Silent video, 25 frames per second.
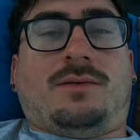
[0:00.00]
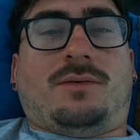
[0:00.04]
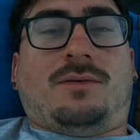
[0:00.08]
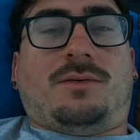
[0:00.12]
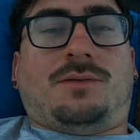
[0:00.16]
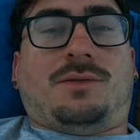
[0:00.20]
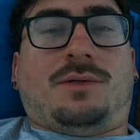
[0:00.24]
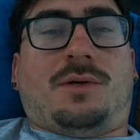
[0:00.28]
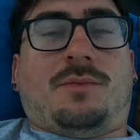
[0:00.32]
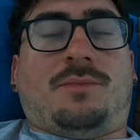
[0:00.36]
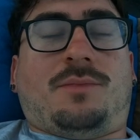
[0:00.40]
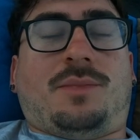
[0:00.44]
whole
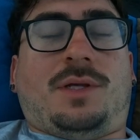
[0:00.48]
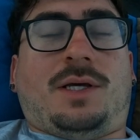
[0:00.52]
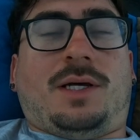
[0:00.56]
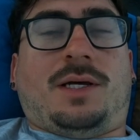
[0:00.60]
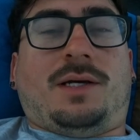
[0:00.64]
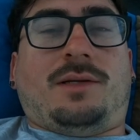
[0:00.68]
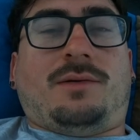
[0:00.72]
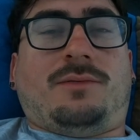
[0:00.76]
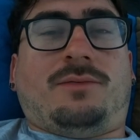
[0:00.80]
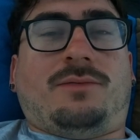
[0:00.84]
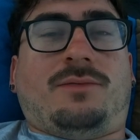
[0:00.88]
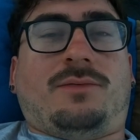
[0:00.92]
trip
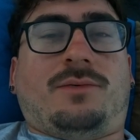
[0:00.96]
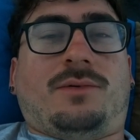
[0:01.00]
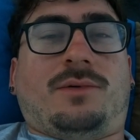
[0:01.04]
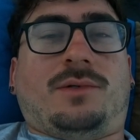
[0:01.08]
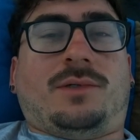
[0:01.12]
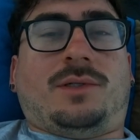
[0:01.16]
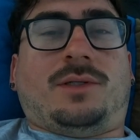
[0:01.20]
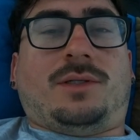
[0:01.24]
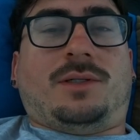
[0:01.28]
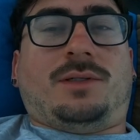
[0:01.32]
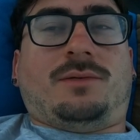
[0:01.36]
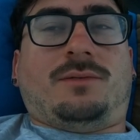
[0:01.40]
planned
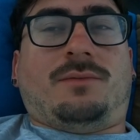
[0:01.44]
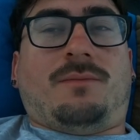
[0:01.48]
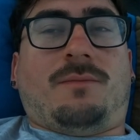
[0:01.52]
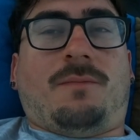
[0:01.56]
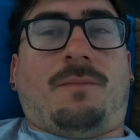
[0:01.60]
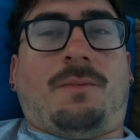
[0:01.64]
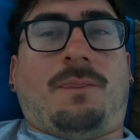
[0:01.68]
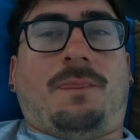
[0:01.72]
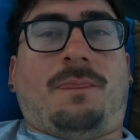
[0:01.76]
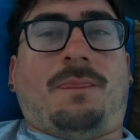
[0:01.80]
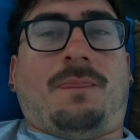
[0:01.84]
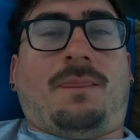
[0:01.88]
for
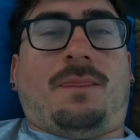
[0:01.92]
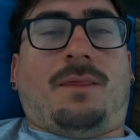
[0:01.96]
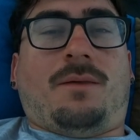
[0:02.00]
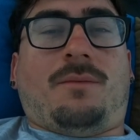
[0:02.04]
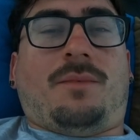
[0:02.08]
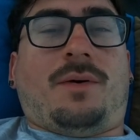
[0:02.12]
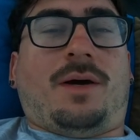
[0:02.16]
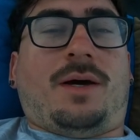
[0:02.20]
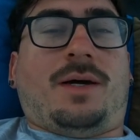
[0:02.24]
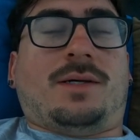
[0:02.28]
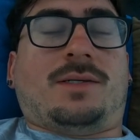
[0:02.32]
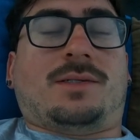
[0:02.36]
the
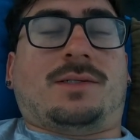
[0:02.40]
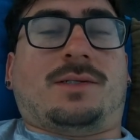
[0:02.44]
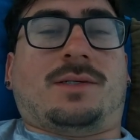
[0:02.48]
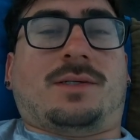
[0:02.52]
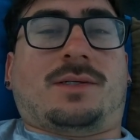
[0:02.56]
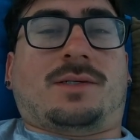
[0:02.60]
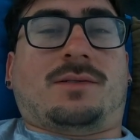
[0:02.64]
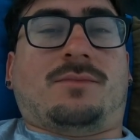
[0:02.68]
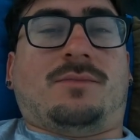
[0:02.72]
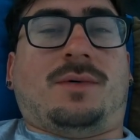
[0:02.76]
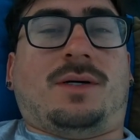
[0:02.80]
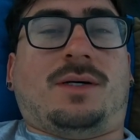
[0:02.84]
past
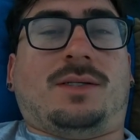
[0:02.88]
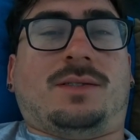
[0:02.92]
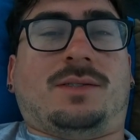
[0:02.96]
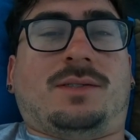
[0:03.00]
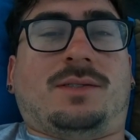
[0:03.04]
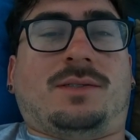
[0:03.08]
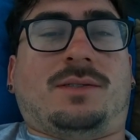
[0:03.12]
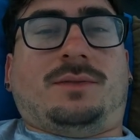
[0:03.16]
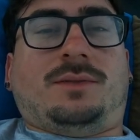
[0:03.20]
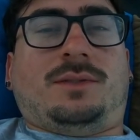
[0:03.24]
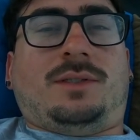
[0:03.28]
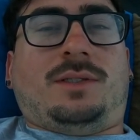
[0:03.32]
6
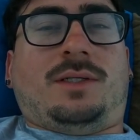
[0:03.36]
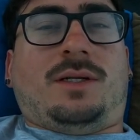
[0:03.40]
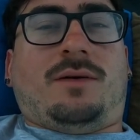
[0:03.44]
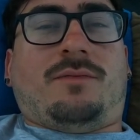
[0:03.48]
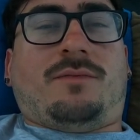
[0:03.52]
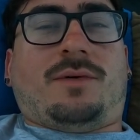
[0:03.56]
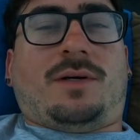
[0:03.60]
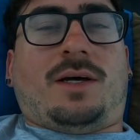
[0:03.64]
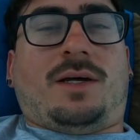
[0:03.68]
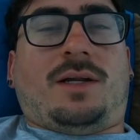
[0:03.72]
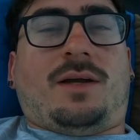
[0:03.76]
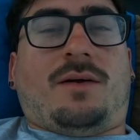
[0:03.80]
months, and
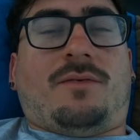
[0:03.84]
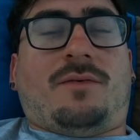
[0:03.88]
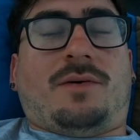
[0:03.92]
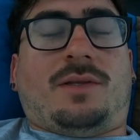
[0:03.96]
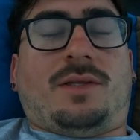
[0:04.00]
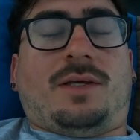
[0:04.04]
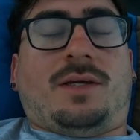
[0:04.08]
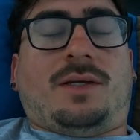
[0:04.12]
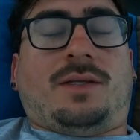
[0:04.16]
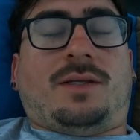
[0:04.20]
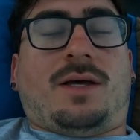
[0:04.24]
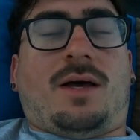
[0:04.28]
I've got
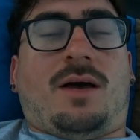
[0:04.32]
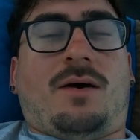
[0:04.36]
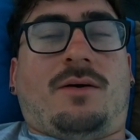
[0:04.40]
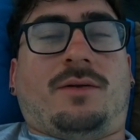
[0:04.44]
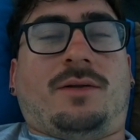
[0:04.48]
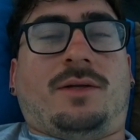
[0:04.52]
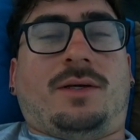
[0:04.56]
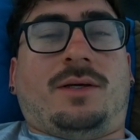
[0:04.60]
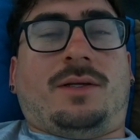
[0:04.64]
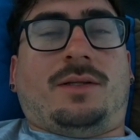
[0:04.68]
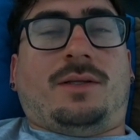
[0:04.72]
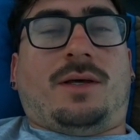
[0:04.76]
everything dialed
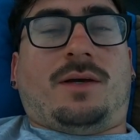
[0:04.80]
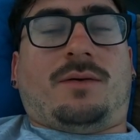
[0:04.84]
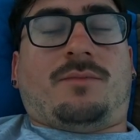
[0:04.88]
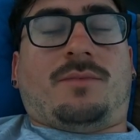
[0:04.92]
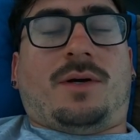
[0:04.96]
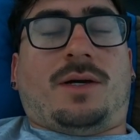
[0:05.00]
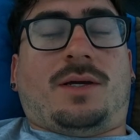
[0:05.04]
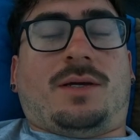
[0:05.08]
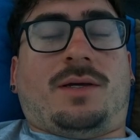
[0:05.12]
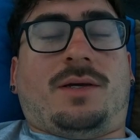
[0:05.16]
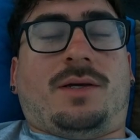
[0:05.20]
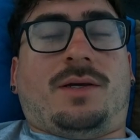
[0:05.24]
in, like
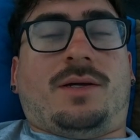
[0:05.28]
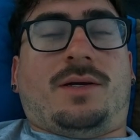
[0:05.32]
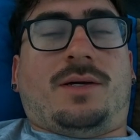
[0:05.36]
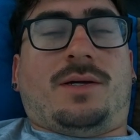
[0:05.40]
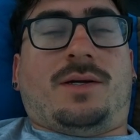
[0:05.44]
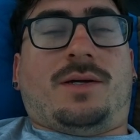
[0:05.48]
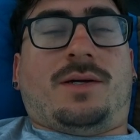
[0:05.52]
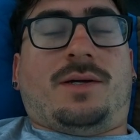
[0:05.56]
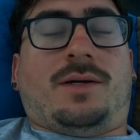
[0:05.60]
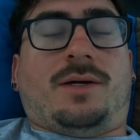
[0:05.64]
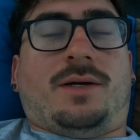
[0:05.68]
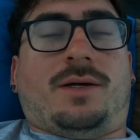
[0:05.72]
my
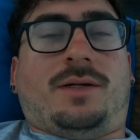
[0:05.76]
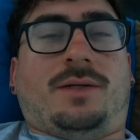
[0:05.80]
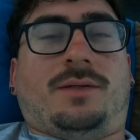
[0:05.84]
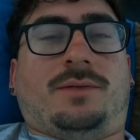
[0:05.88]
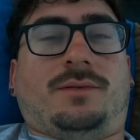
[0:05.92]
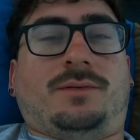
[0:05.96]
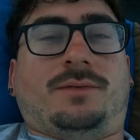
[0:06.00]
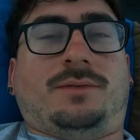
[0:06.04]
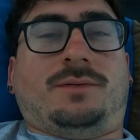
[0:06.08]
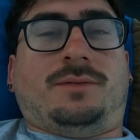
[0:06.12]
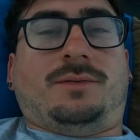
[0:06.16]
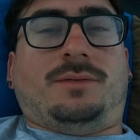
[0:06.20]
gear and
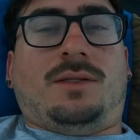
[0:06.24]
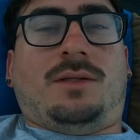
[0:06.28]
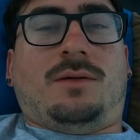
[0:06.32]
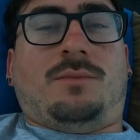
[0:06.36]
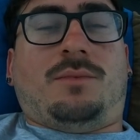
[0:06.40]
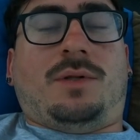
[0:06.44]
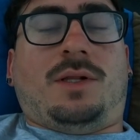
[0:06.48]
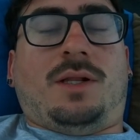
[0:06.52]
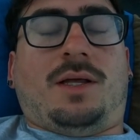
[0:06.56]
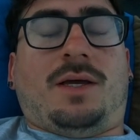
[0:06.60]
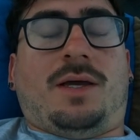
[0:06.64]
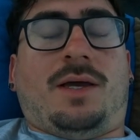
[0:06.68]
the
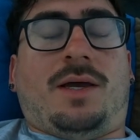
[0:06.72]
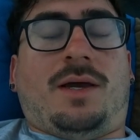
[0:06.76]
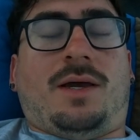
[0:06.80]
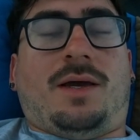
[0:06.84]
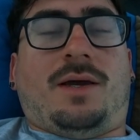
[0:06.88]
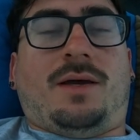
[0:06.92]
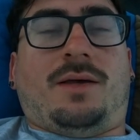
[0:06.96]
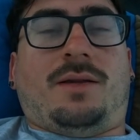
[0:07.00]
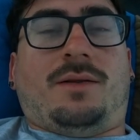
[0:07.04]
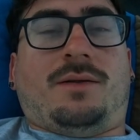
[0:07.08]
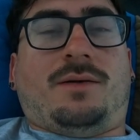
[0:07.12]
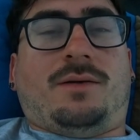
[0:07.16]

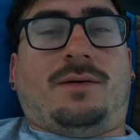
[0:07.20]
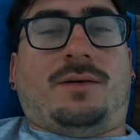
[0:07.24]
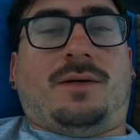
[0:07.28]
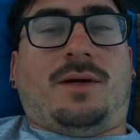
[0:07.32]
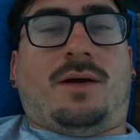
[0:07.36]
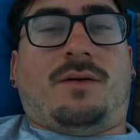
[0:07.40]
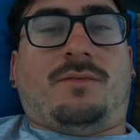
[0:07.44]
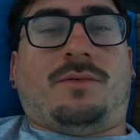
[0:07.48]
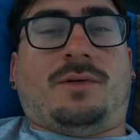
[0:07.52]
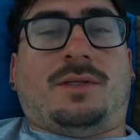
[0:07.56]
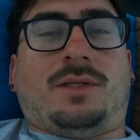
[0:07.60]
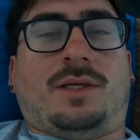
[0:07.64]
plan.
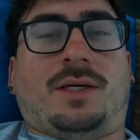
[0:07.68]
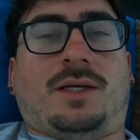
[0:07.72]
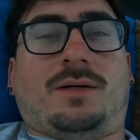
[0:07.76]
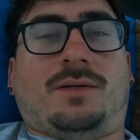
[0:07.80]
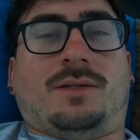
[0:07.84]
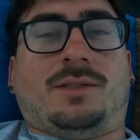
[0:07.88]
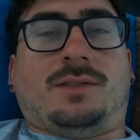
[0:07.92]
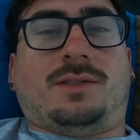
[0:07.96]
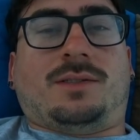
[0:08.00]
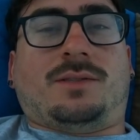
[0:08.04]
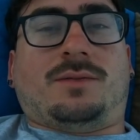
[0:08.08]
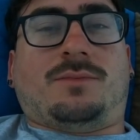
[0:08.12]
Everything
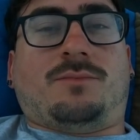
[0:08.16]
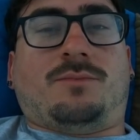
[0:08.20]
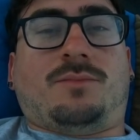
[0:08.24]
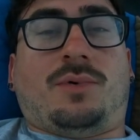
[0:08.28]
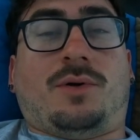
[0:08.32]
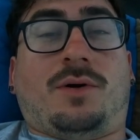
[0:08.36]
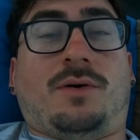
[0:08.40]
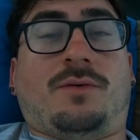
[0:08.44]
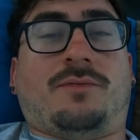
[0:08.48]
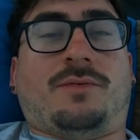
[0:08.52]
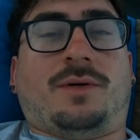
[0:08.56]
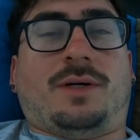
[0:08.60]
is
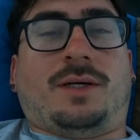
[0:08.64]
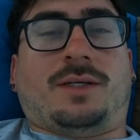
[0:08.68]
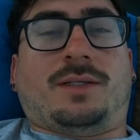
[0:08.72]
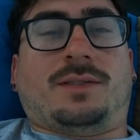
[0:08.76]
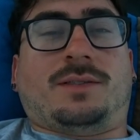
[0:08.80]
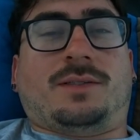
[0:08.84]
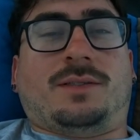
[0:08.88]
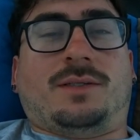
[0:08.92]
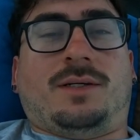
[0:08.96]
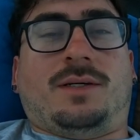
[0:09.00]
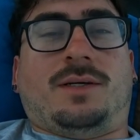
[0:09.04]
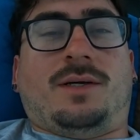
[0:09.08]

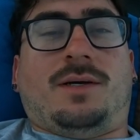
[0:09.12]
perfect